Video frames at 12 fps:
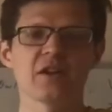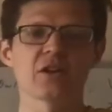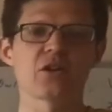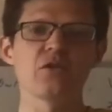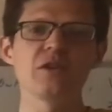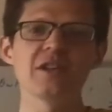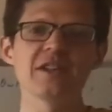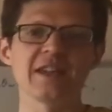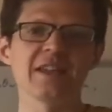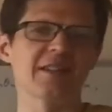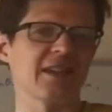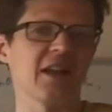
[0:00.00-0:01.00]

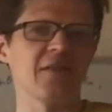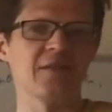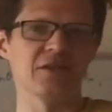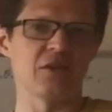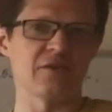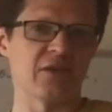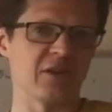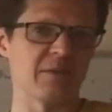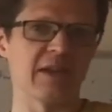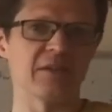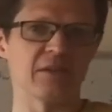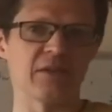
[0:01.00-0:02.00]
QED itself is not a
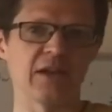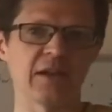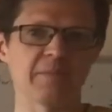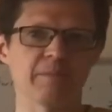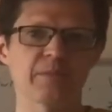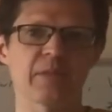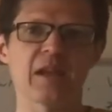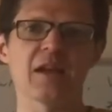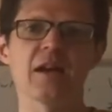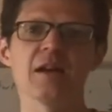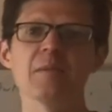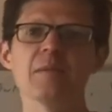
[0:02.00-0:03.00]
fundamental thing.
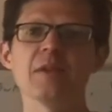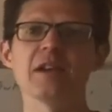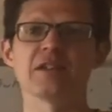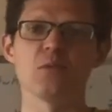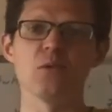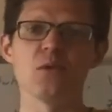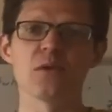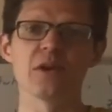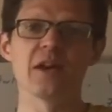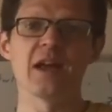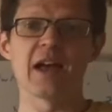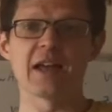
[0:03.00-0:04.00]
It's
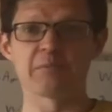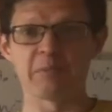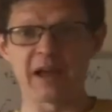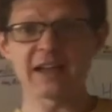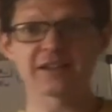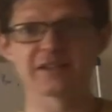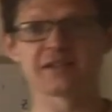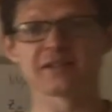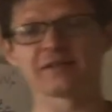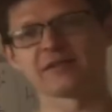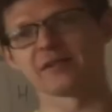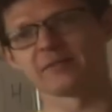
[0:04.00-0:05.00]
more, at
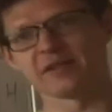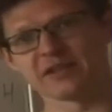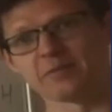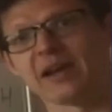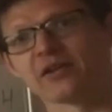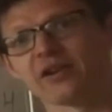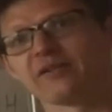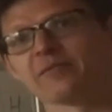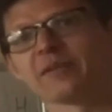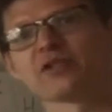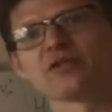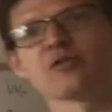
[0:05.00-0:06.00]
best, and this may not even
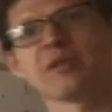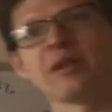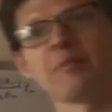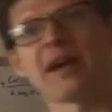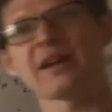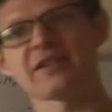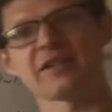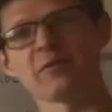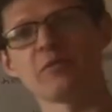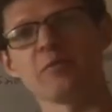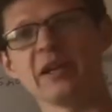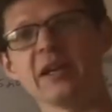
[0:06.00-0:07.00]
be true, but at best it
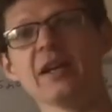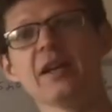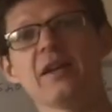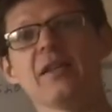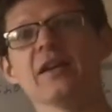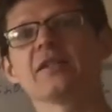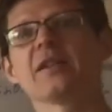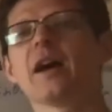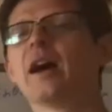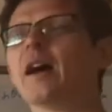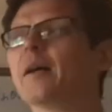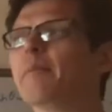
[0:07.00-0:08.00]
would be that
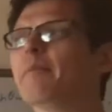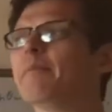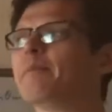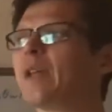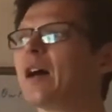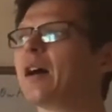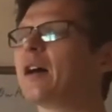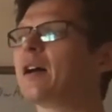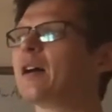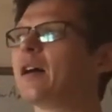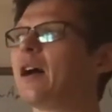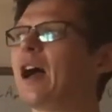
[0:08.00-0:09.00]

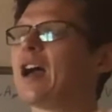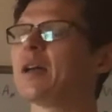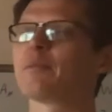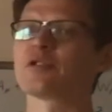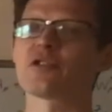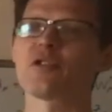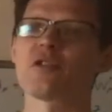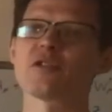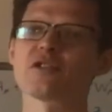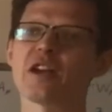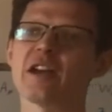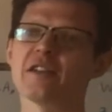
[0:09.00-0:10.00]

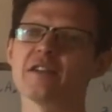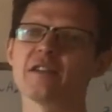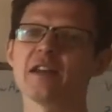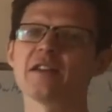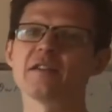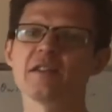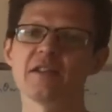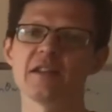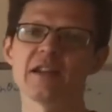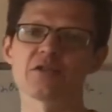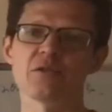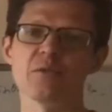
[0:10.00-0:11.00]
hypercharge and the
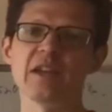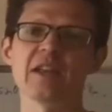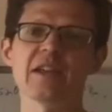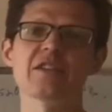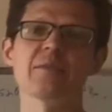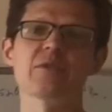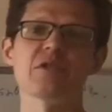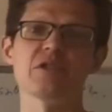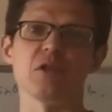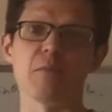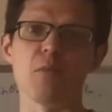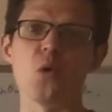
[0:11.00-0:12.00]
electroweak gauge symmetries
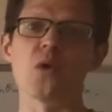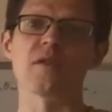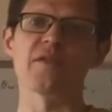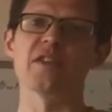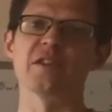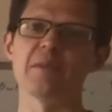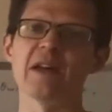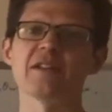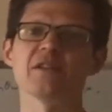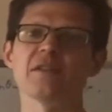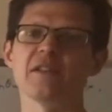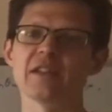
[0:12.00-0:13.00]
are more
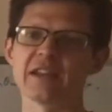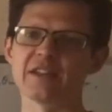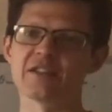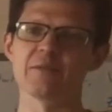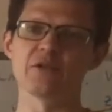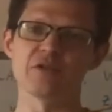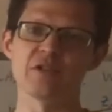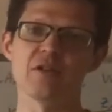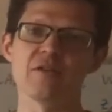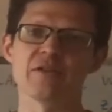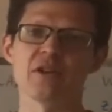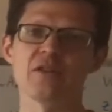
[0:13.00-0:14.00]
fundamental than the gauge symmetry
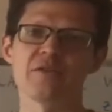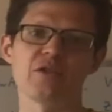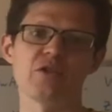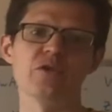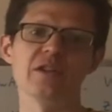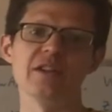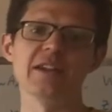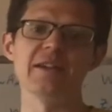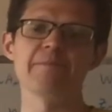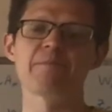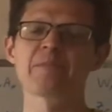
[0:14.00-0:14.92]
of QED.